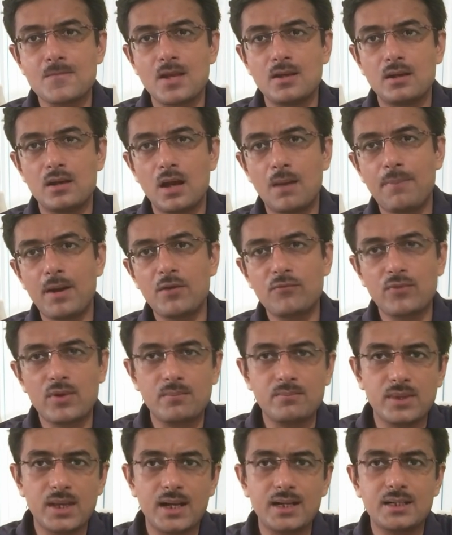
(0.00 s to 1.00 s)
Apart
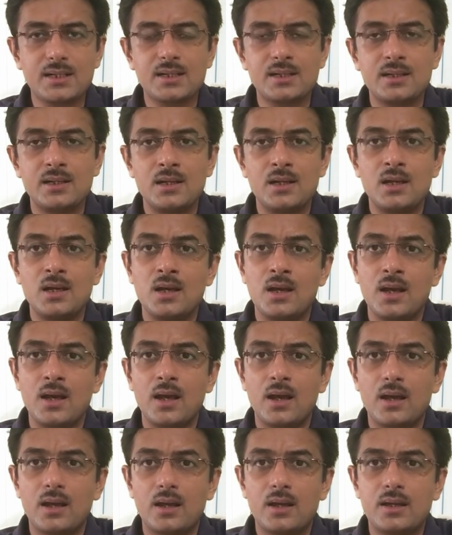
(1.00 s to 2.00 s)
from that,
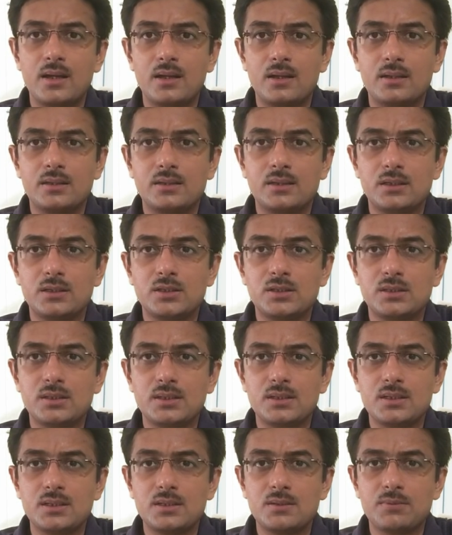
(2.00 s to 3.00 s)

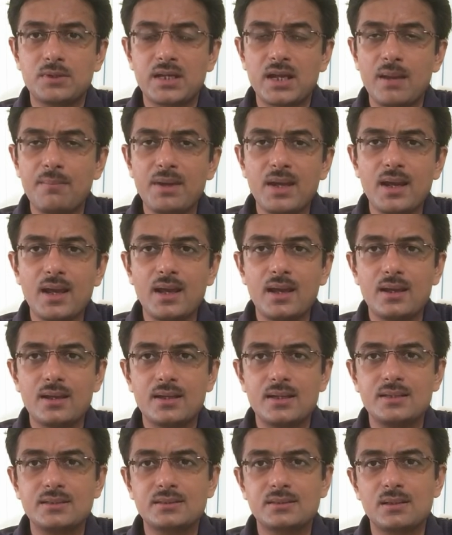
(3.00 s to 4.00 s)
the camera
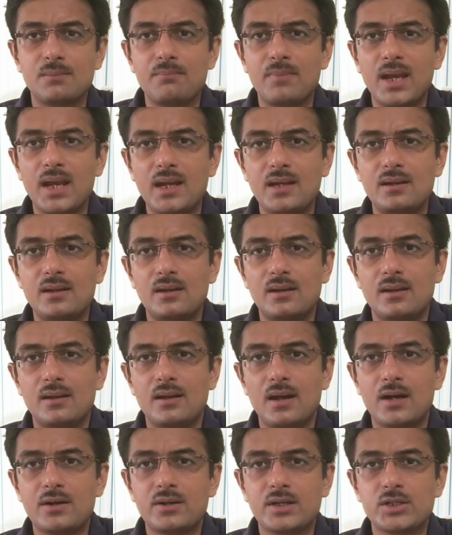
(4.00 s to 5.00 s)
is the main
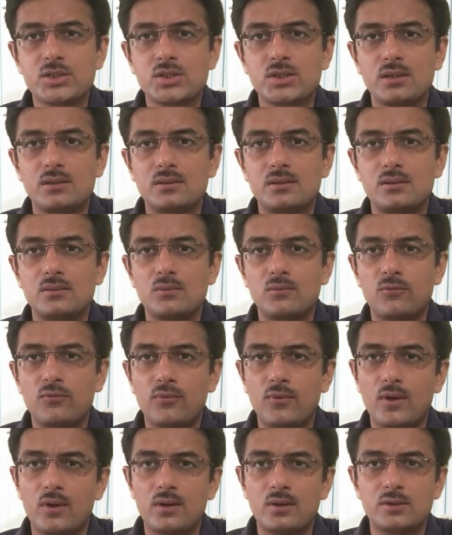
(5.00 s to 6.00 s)
attraction
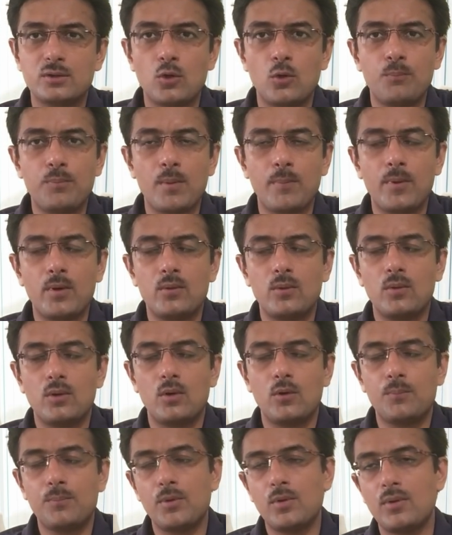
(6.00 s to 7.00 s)
for the
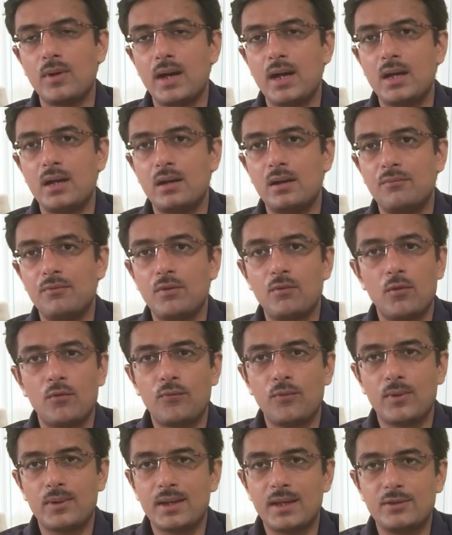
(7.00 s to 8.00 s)
Oppo and Vivo
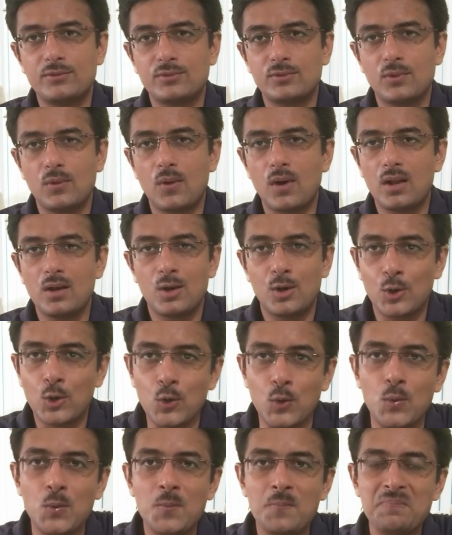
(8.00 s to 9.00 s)
phone, as you all know.